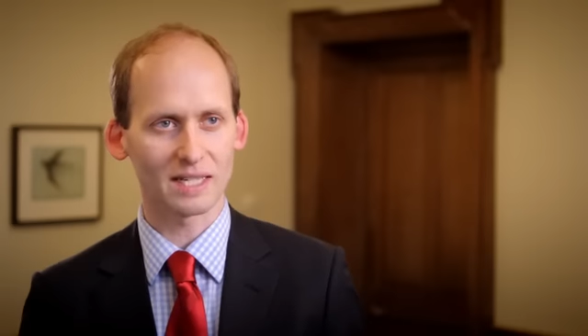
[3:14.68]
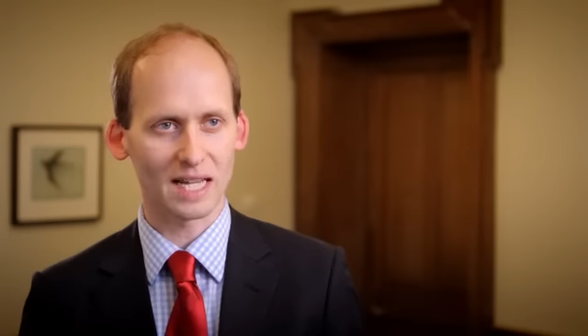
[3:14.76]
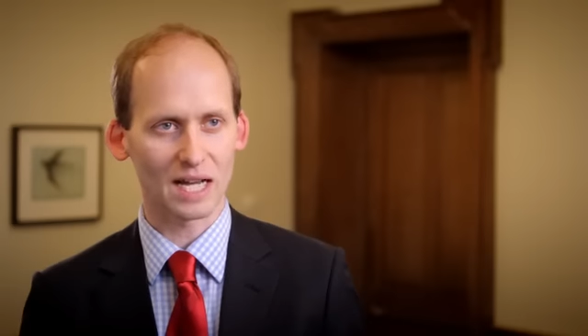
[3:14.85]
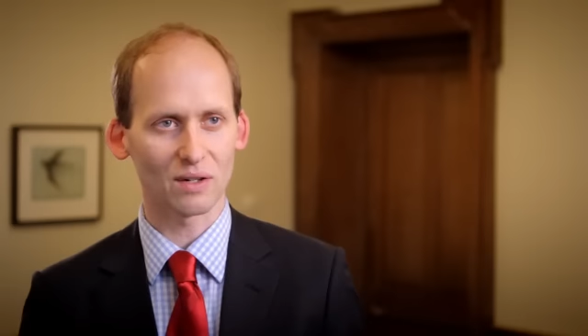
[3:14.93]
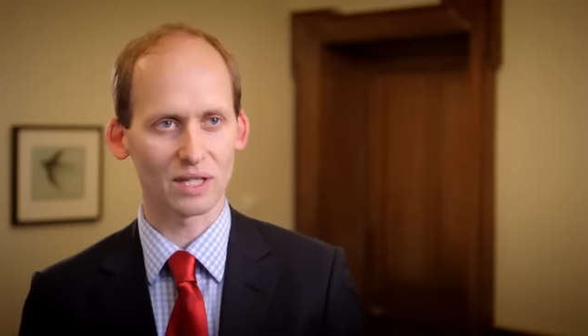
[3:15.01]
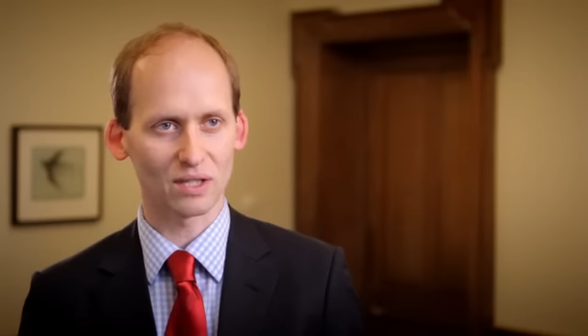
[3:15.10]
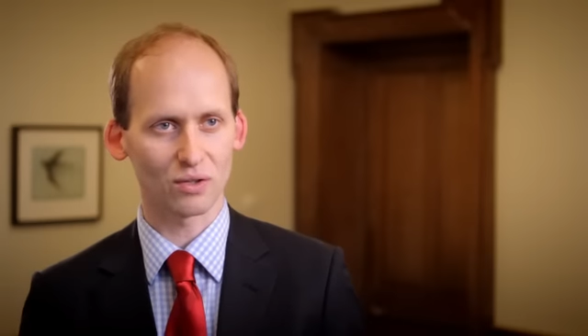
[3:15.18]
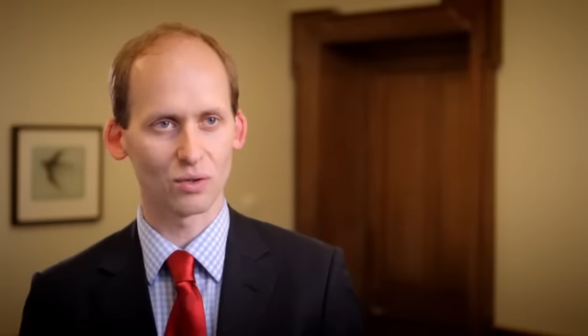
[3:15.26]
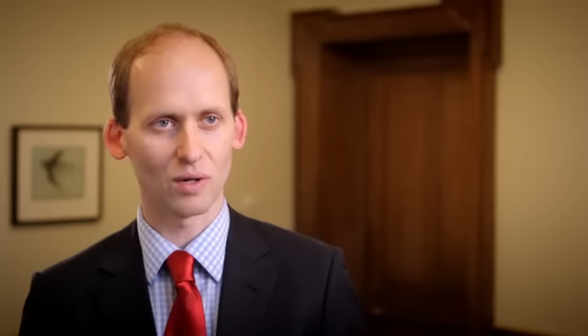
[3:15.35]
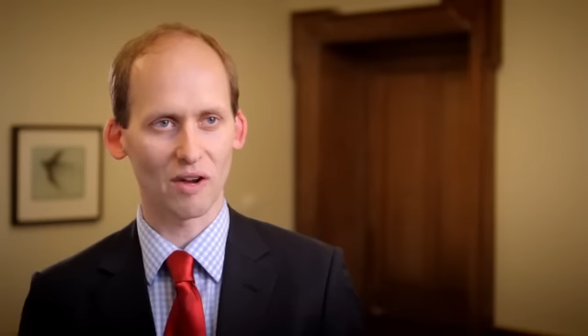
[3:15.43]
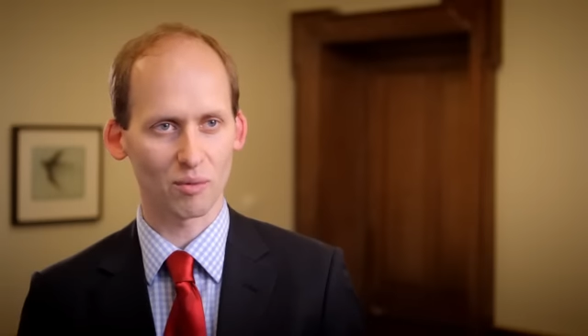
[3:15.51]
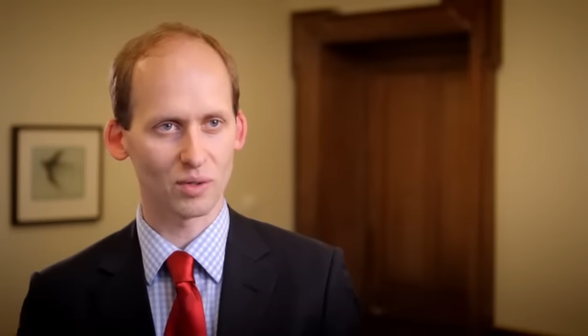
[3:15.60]
it down
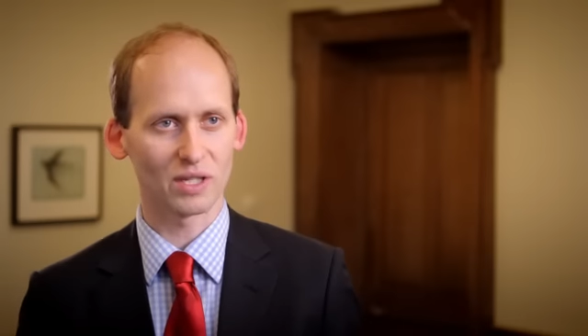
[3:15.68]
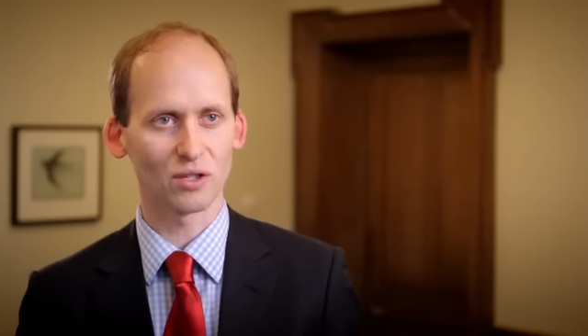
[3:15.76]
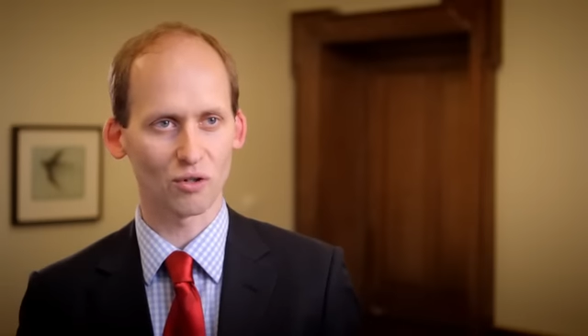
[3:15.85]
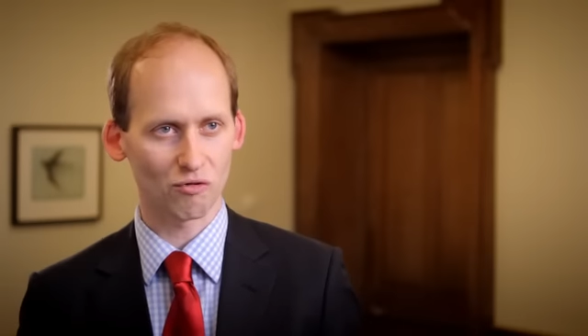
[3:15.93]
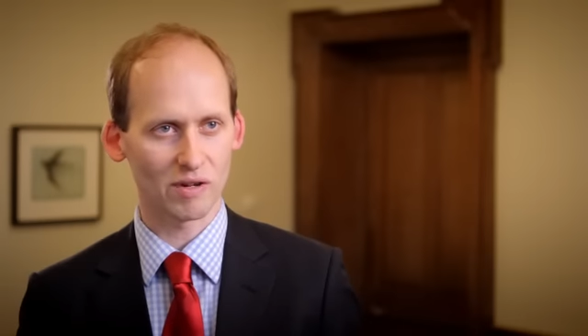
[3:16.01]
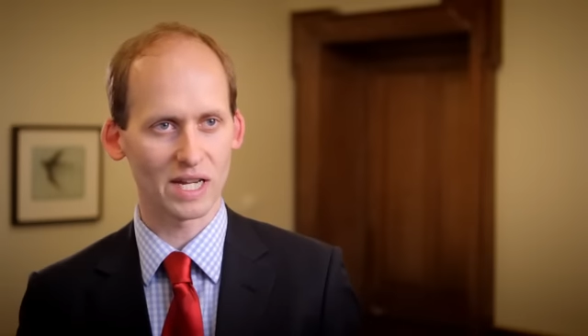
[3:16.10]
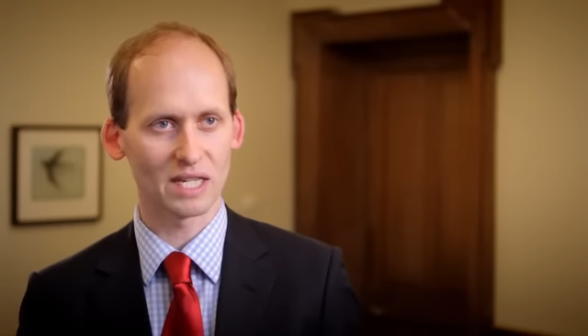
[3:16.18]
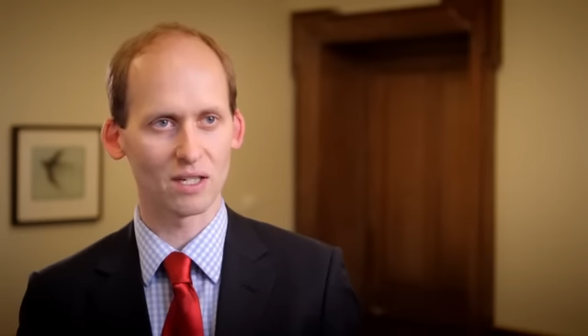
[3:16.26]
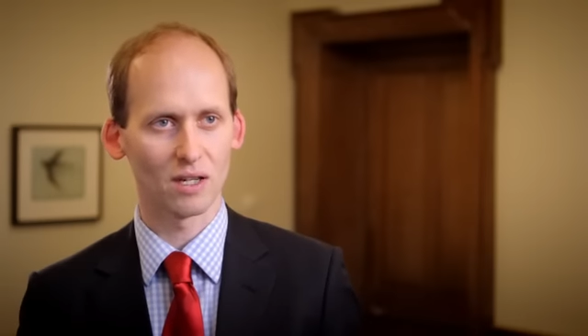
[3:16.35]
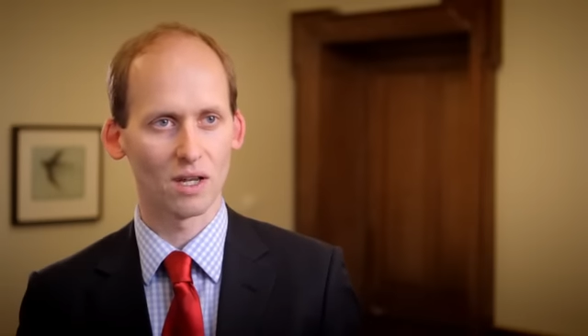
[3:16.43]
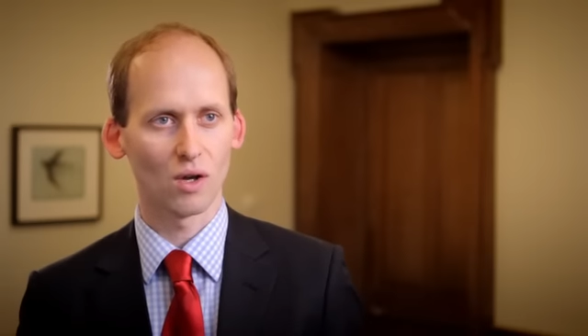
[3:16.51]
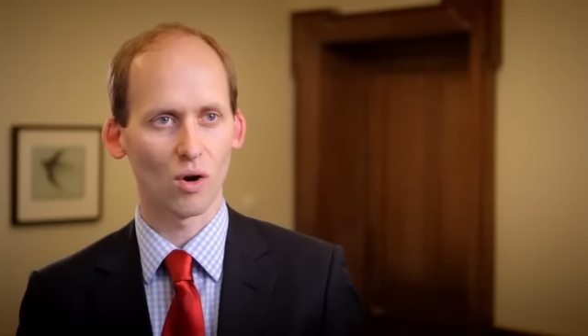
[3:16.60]
until everybody's agreed
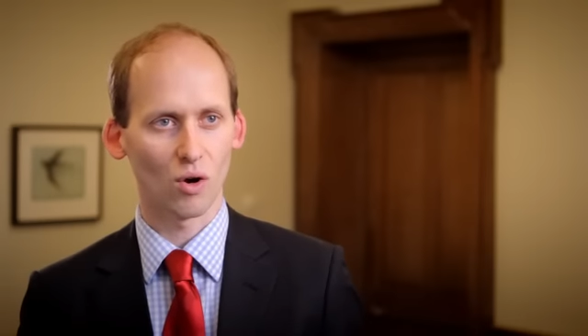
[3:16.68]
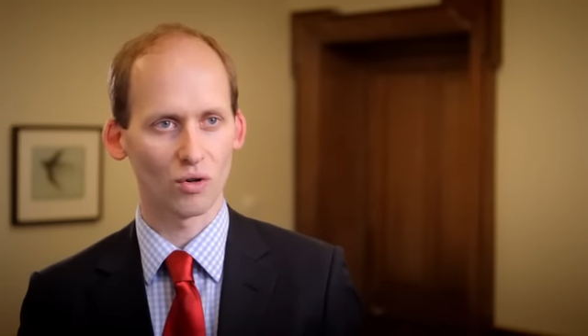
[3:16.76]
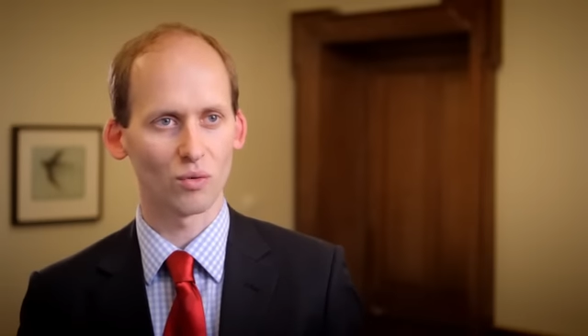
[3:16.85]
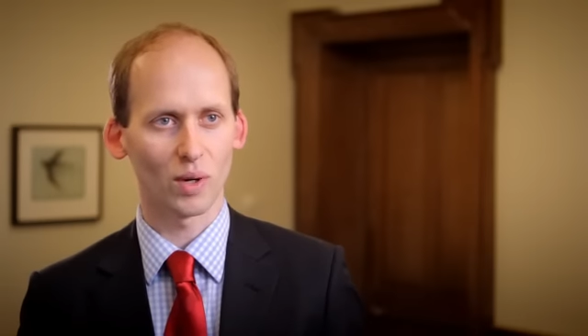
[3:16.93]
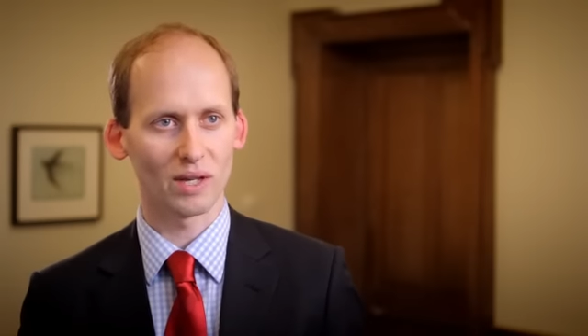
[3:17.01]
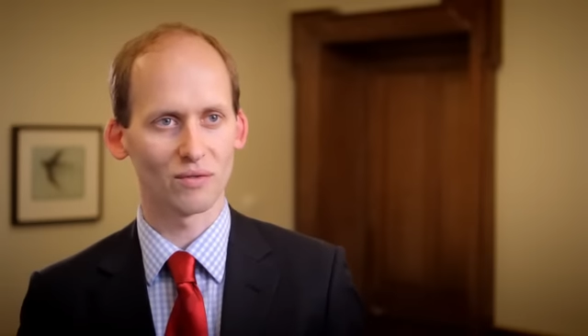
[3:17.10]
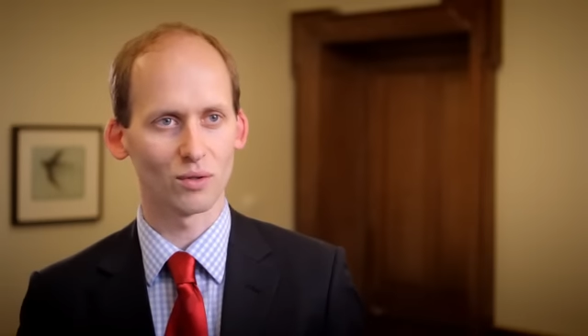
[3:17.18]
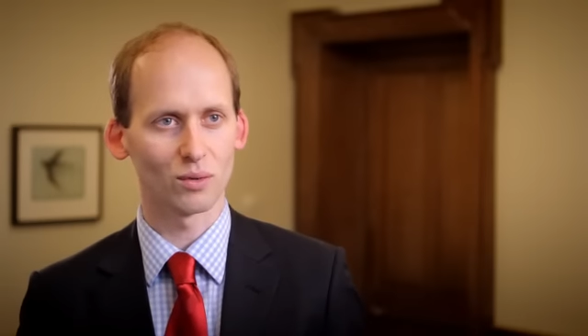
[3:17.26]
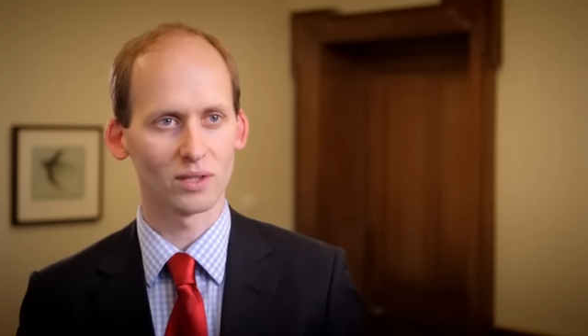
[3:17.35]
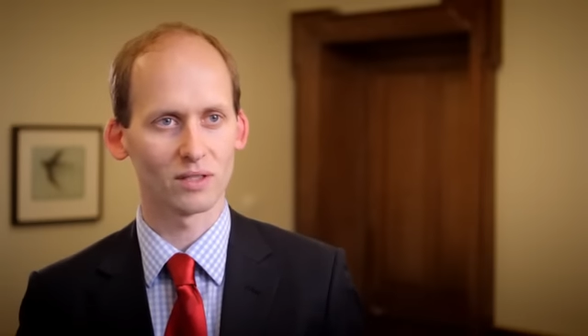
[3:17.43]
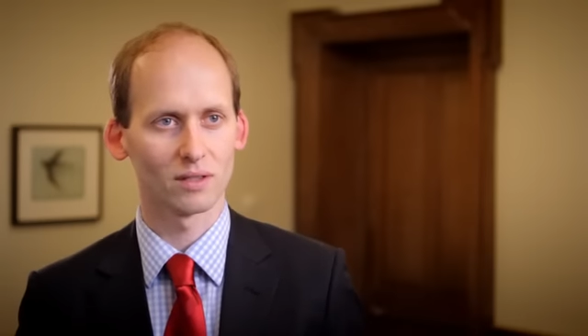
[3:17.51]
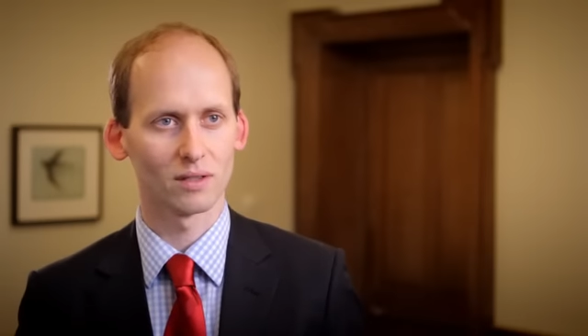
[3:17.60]
on a way
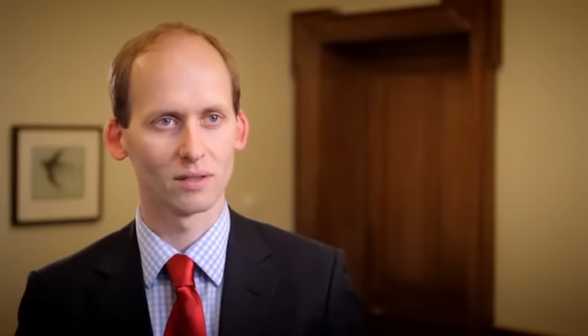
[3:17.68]
forwards.